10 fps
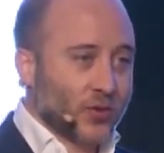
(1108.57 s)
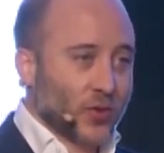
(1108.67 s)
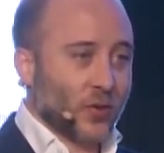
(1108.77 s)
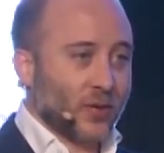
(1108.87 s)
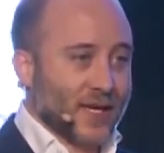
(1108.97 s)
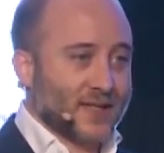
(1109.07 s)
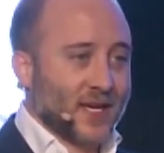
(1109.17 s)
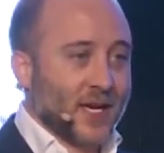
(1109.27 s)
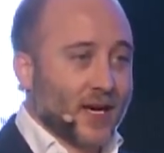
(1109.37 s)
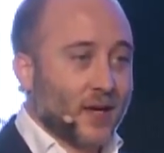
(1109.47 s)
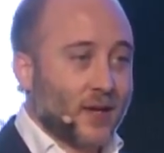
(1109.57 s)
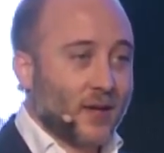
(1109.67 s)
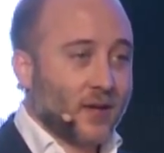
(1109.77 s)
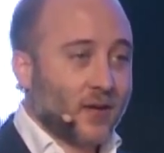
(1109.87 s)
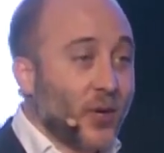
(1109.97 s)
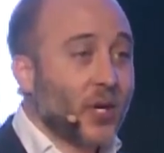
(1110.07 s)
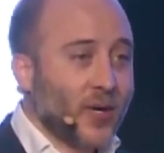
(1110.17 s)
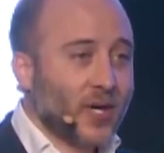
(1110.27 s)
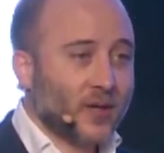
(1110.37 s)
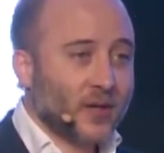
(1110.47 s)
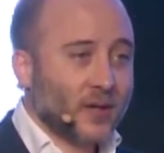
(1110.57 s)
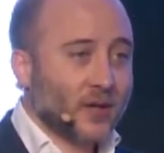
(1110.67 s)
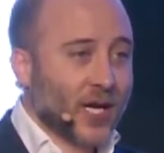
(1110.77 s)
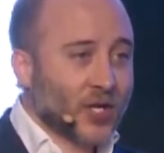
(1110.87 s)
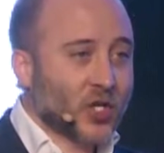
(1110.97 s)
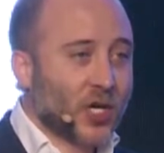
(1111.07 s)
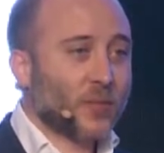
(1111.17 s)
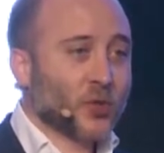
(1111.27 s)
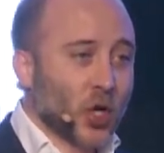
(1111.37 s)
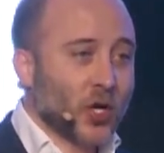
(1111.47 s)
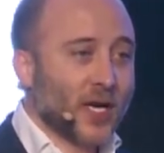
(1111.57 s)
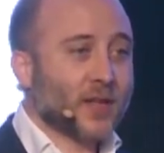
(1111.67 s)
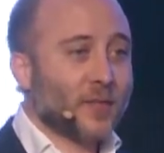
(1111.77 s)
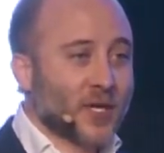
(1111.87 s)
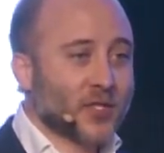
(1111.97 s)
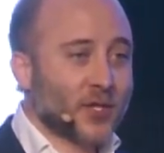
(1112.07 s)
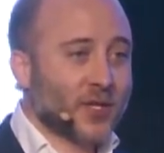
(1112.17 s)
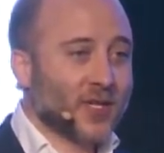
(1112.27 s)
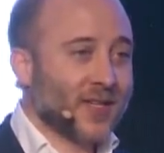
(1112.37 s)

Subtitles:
So let's say real. Ketchup, chocolate, mustard.